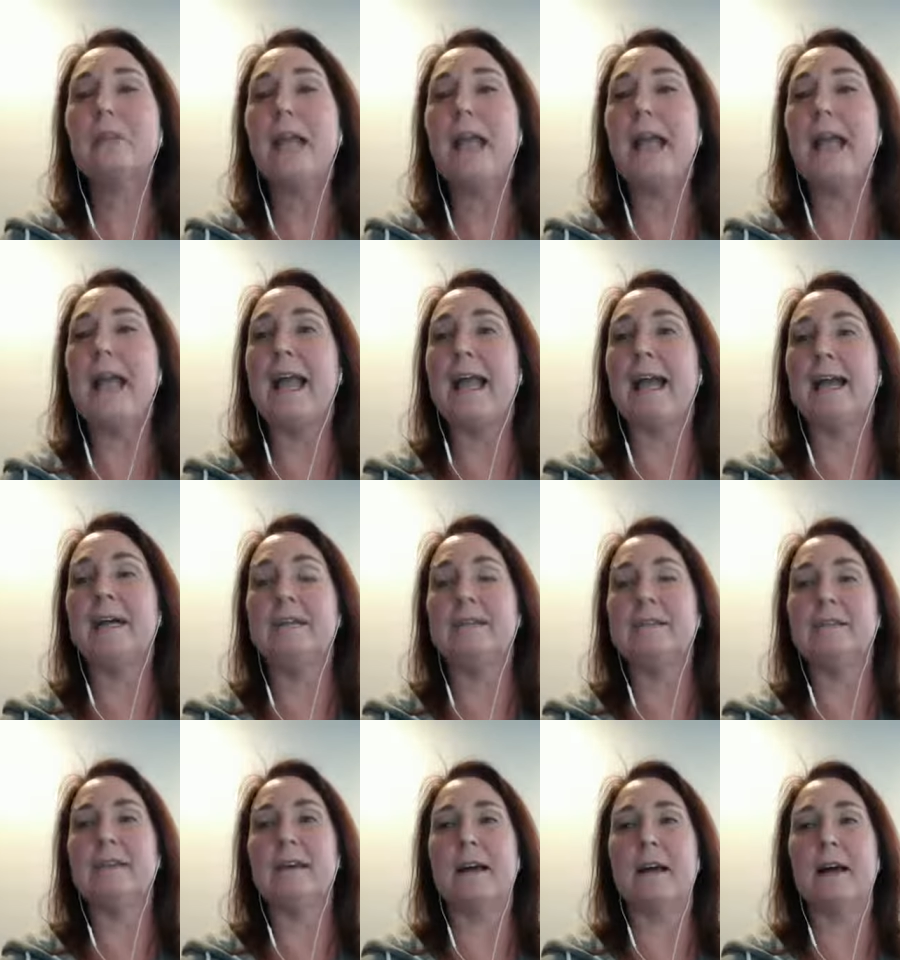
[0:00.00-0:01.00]

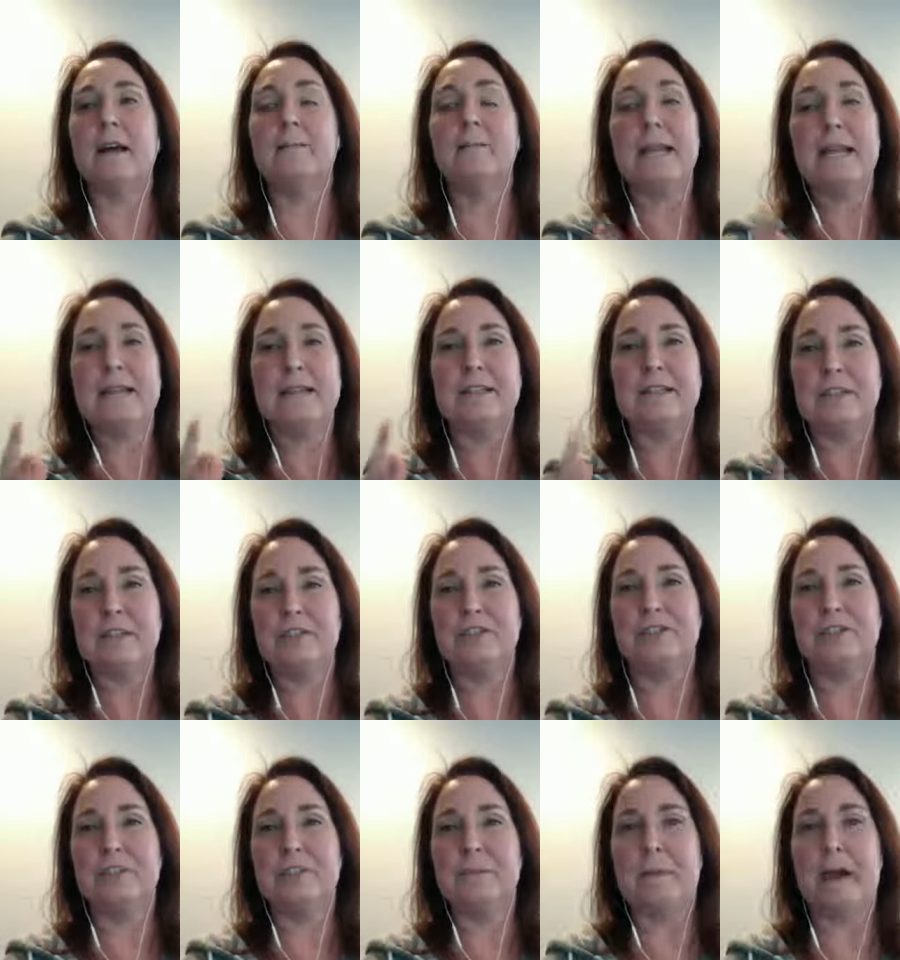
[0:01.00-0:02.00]
and uh, make
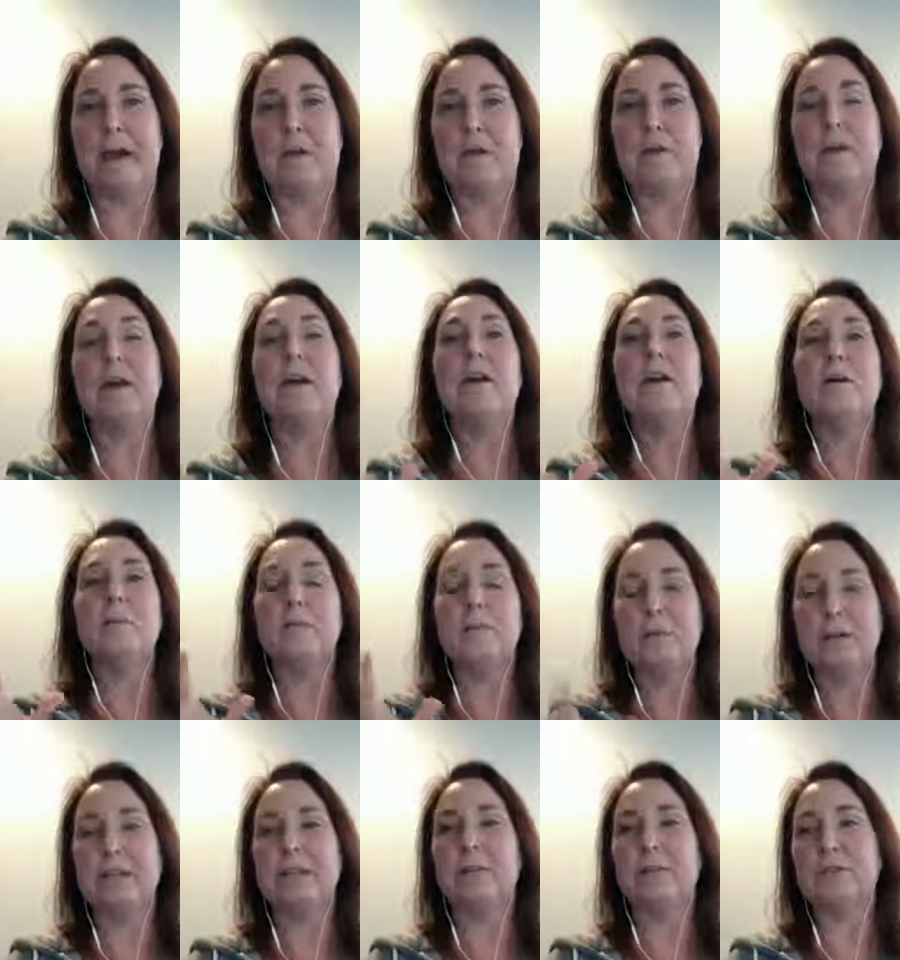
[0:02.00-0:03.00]
decisions about
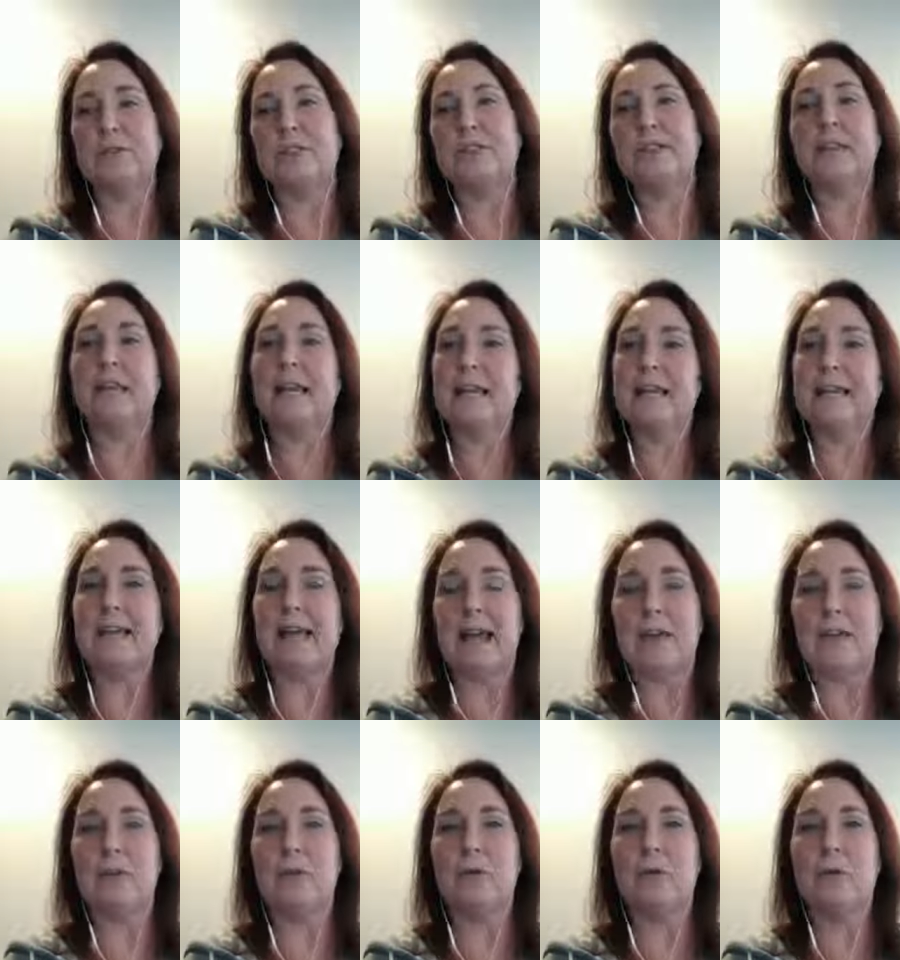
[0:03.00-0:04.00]
putting those into like
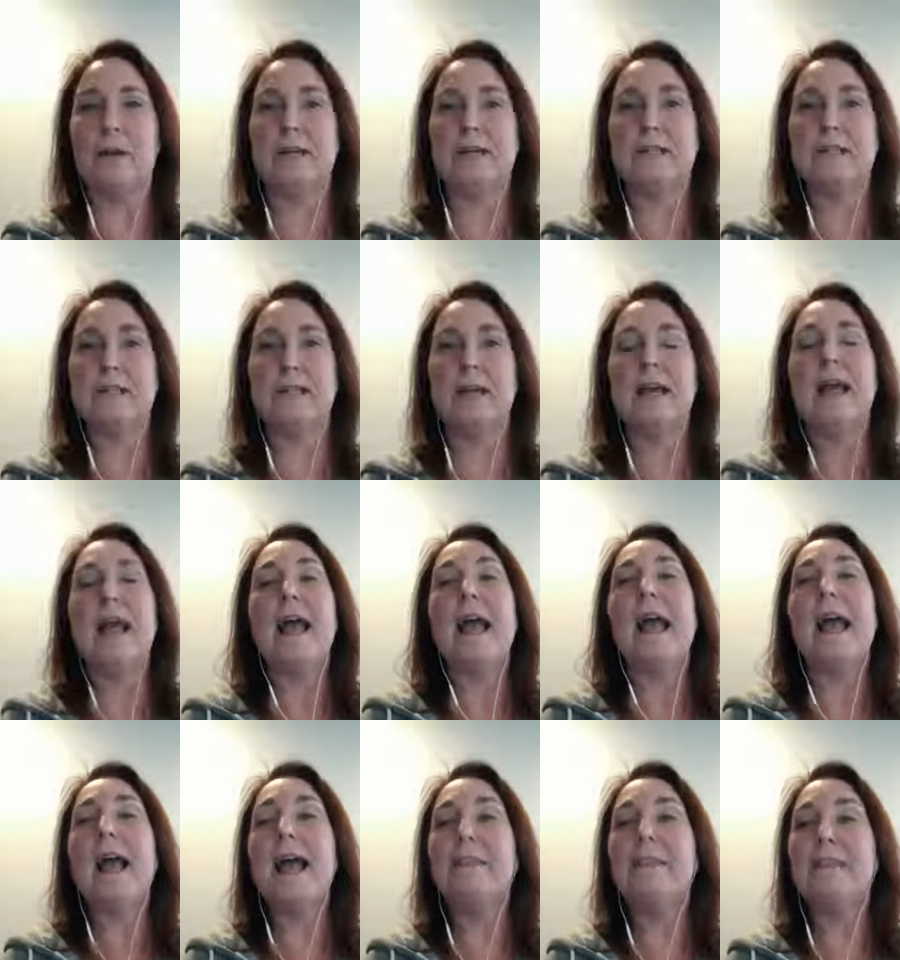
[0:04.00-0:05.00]
categories.
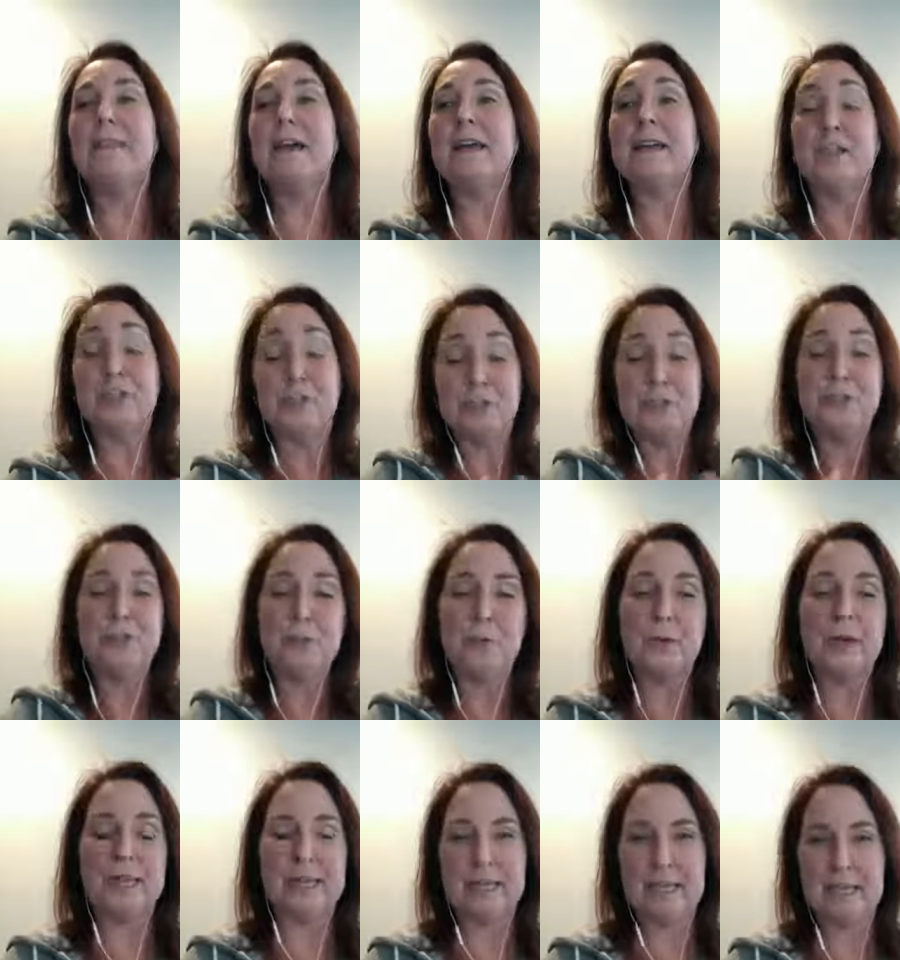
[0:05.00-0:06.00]
And then, because you do
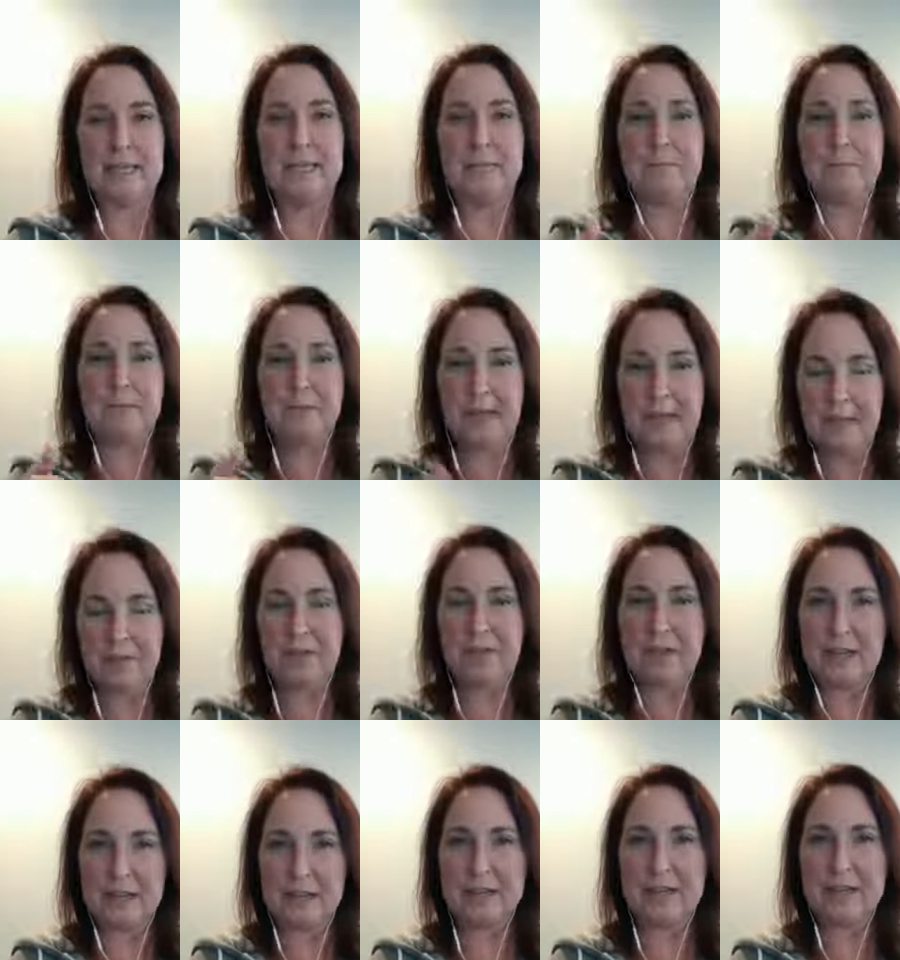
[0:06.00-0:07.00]
want to keep like
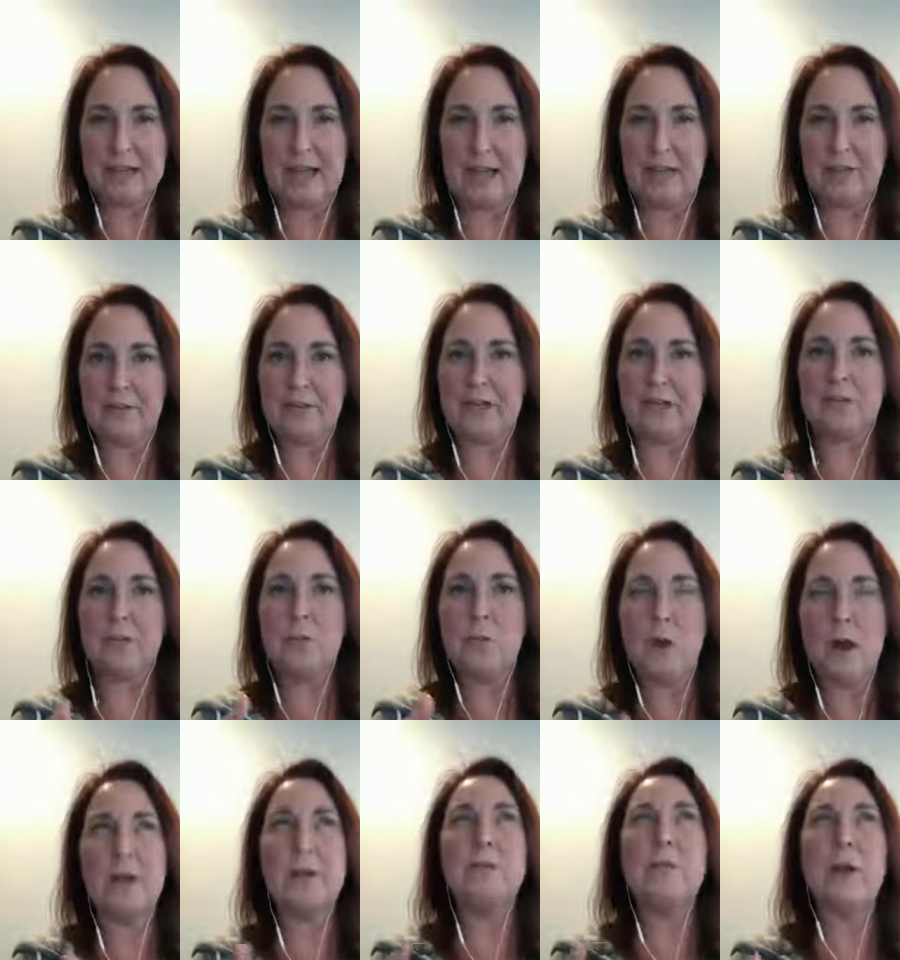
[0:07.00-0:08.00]
things together. That's
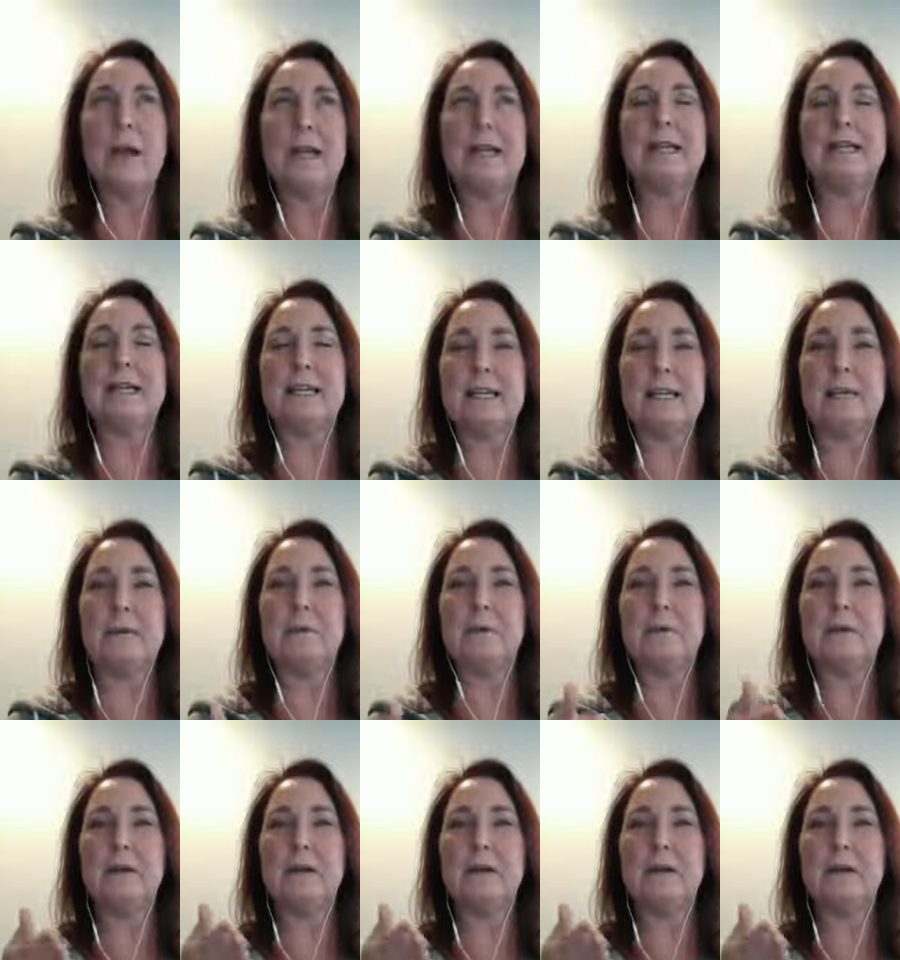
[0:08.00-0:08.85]
one way to keep